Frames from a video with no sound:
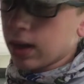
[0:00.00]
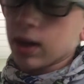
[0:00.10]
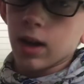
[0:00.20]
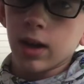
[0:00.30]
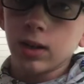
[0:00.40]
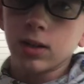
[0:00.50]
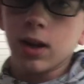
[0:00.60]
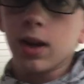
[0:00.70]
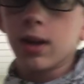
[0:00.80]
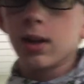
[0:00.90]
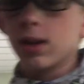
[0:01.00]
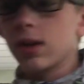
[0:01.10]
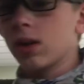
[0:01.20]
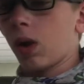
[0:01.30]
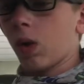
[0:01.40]
because
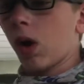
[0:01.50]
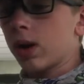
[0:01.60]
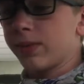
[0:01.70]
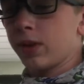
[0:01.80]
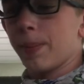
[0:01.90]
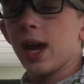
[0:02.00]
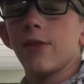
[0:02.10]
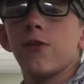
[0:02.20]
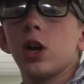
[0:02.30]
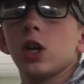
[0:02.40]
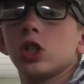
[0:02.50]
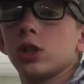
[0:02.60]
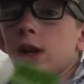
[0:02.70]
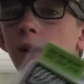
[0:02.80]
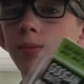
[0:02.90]
a lot of the bait fish
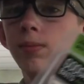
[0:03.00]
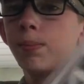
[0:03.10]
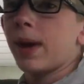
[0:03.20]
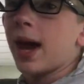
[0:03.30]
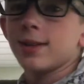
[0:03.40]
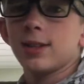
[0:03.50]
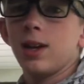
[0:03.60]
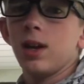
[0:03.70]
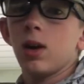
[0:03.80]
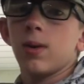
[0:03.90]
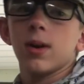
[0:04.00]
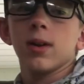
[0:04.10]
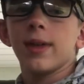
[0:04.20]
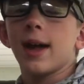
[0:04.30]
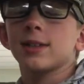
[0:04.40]
that bass eat are
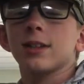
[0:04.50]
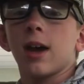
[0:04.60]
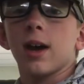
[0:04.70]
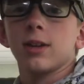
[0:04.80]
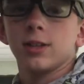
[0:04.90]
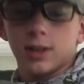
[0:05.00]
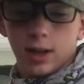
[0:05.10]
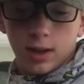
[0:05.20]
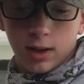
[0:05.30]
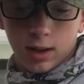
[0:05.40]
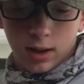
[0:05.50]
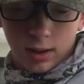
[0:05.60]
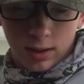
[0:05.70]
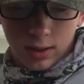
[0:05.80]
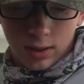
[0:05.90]
that size, and
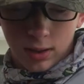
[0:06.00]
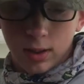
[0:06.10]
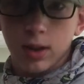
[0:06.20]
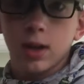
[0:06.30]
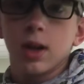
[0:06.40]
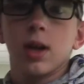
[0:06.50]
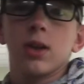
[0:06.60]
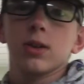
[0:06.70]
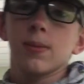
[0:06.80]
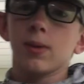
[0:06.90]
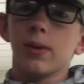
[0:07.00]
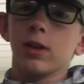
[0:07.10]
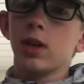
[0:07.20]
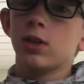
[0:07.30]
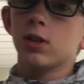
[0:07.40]
some of the
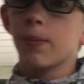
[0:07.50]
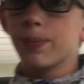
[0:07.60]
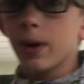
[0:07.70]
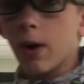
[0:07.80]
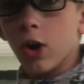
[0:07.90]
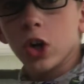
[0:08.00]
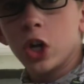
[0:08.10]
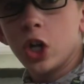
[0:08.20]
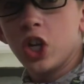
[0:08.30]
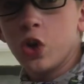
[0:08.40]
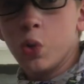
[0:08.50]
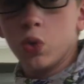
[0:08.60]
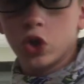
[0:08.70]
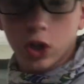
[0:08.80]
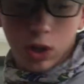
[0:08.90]
leeches up there are huge.